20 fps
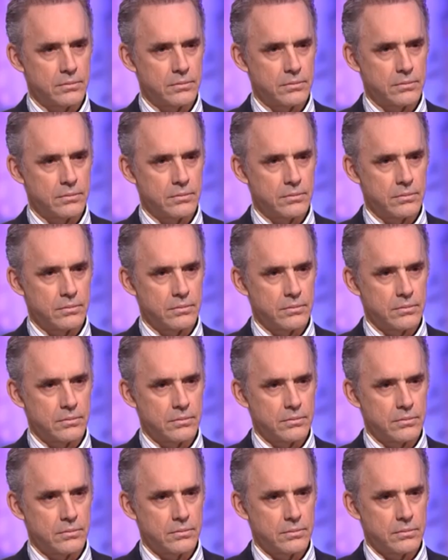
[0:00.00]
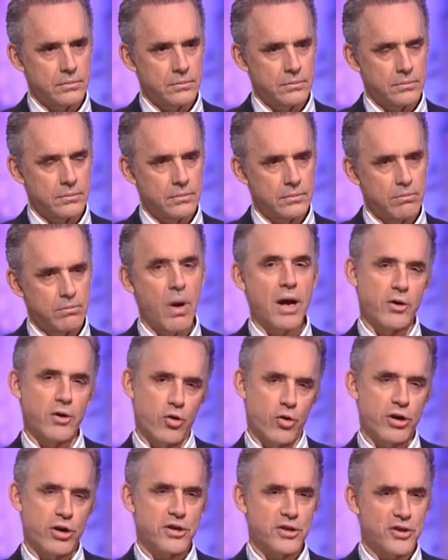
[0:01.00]
reaction when a man is confronted with
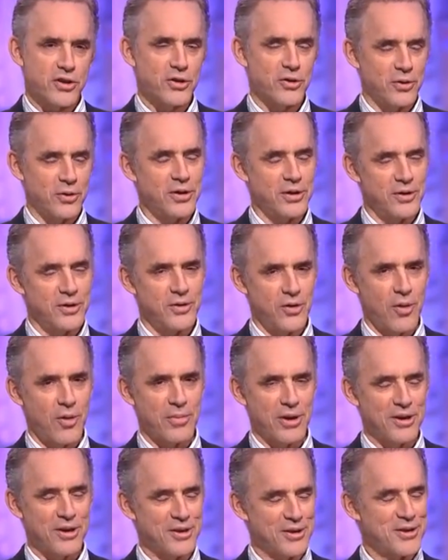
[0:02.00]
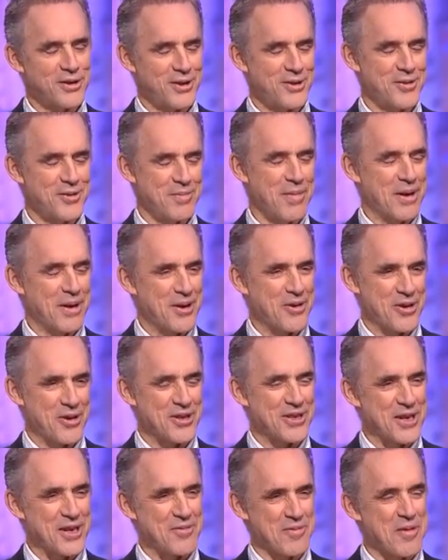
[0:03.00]
a woman undergoing animus possession
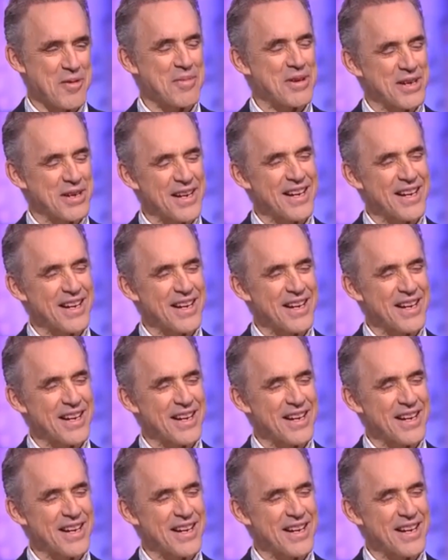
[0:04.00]
is to be